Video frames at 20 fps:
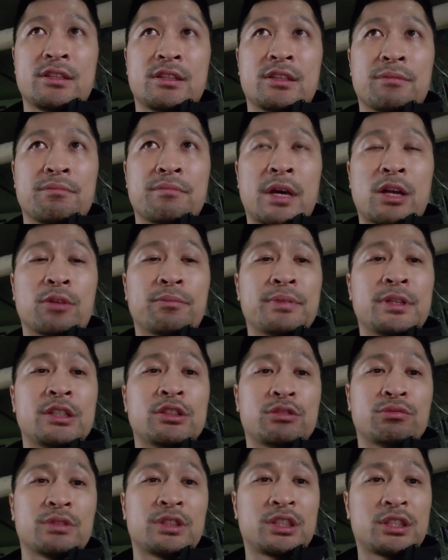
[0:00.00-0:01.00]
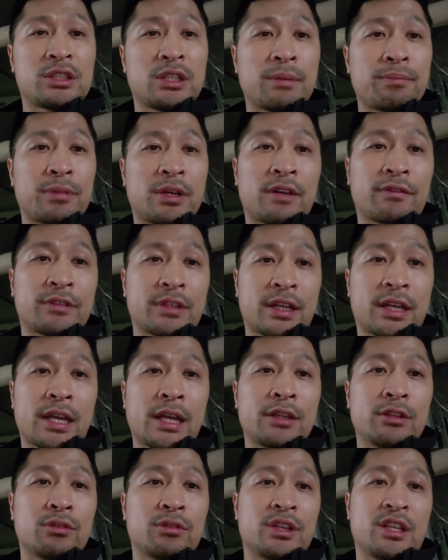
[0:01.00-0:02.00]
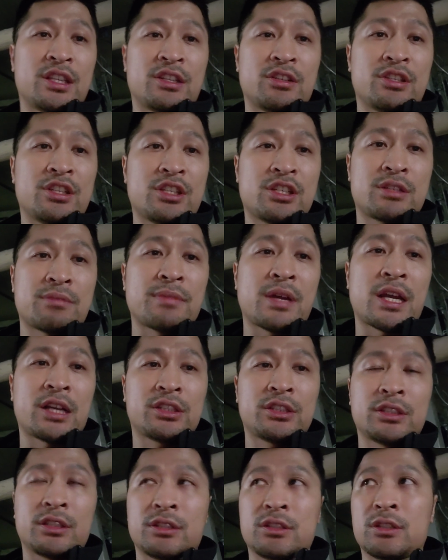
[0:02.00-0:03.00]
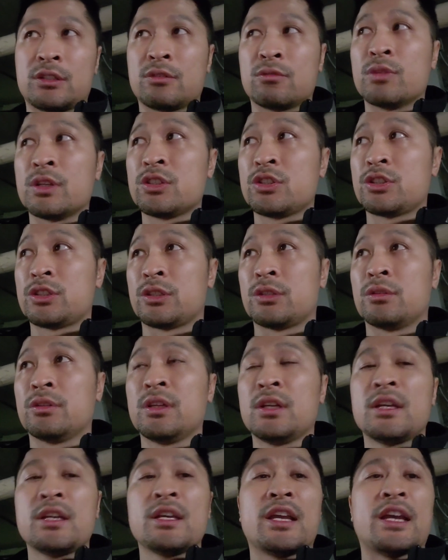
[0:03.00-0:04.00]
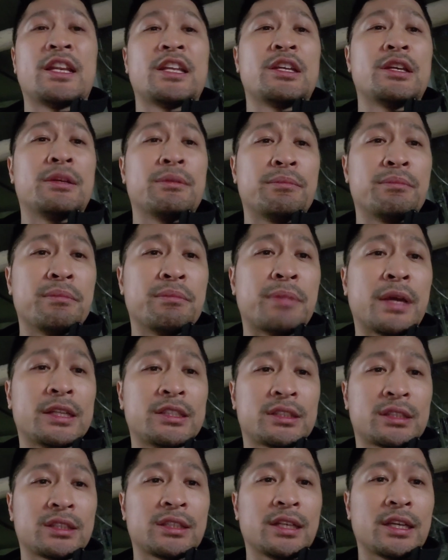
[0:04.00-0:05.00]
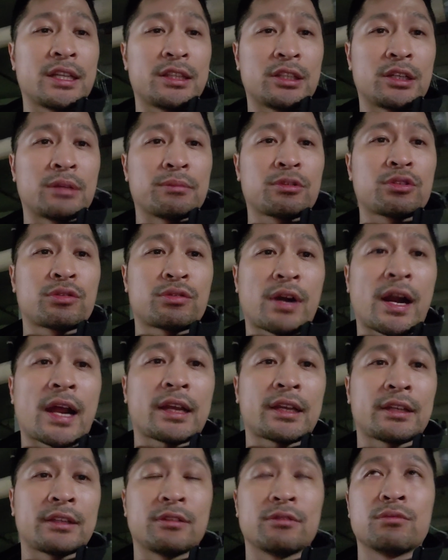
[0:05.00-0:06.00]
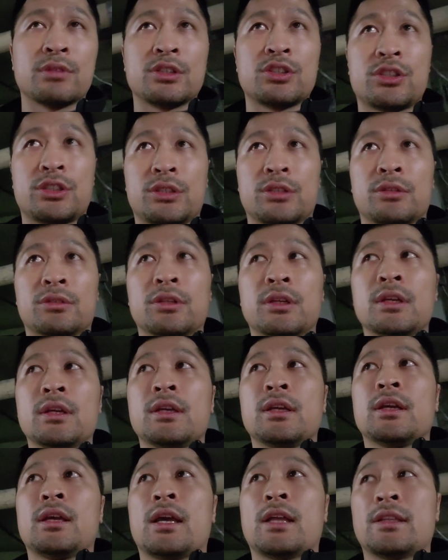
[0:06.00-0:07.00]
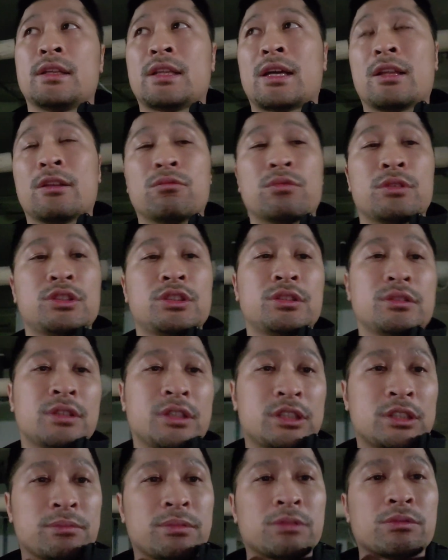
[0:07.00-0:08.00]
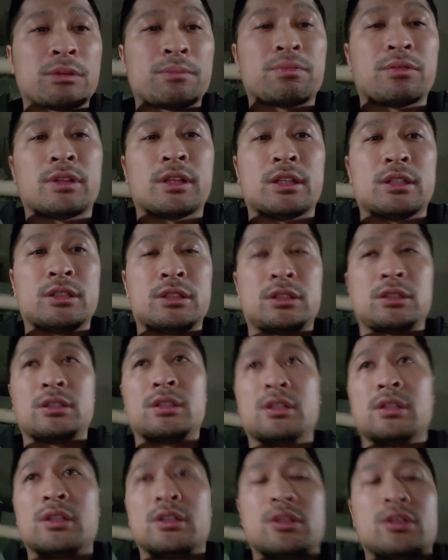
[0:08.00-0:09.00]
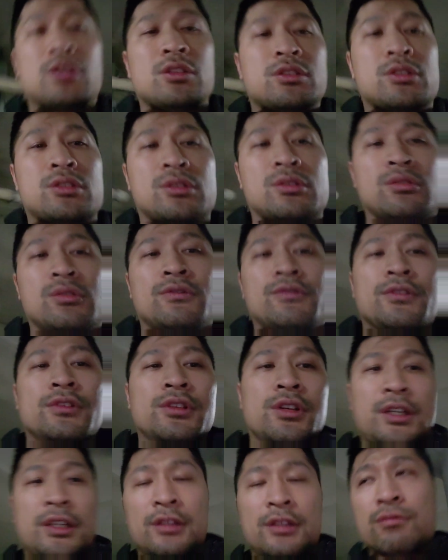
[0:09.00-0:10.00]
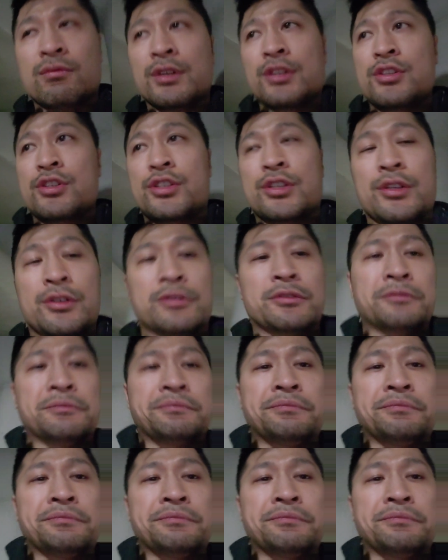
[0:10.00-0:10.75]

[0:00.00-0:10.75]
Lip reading: the metal piece would slip off the handle and it smashed into the windshield, and he basically ended up cracking the windshield, and then now the windshield needs to be replaced. So if you look at the windshield,